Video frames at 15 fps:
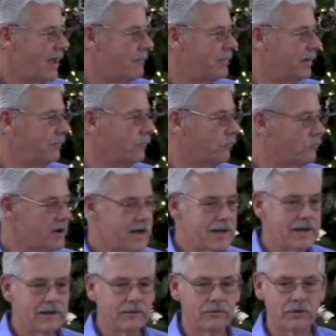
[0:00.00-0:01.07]
I've been
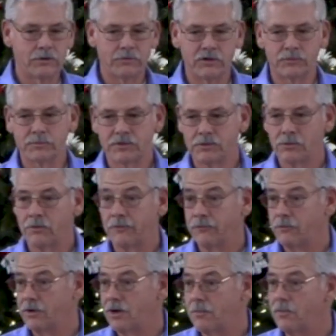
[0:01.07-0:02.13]
reading the Christmas story
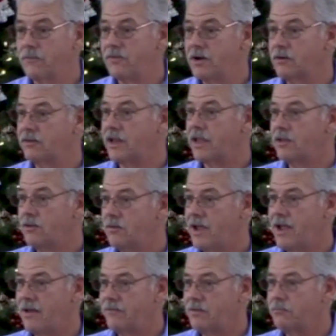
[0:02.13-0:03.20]
for a number of years, like you
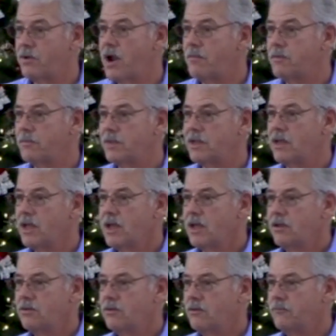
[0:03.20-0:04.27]
have, and probably
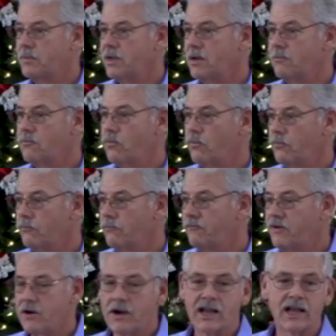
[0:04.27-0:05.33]
you have become
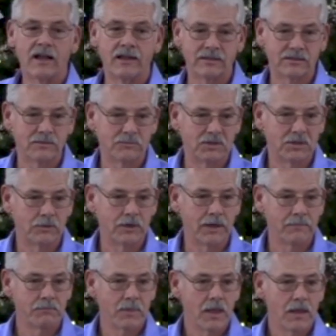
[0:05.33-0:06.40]
very accustomed to it.